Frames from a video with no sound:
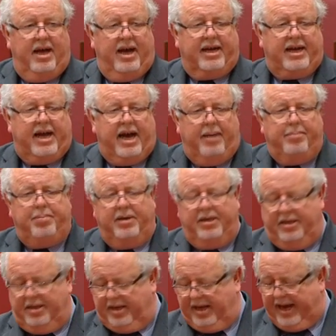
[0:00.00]
a
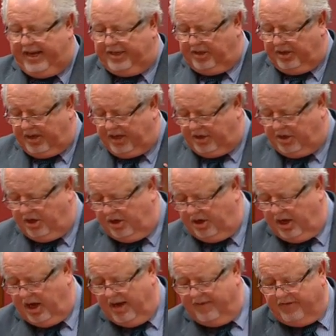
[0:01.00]
company that has a
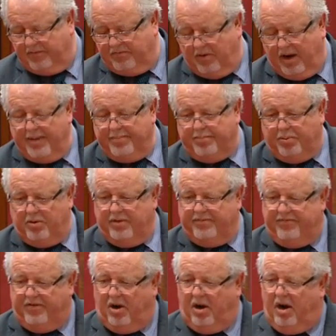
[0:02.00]
turnover of
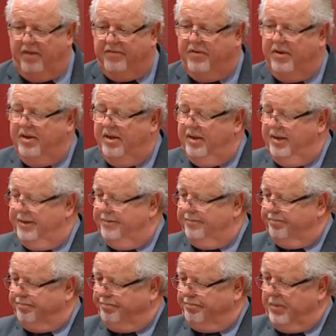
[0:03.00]
$1.5
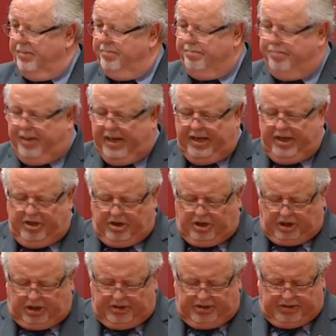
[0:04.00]

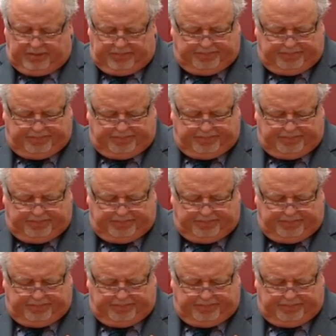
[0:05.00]
billion,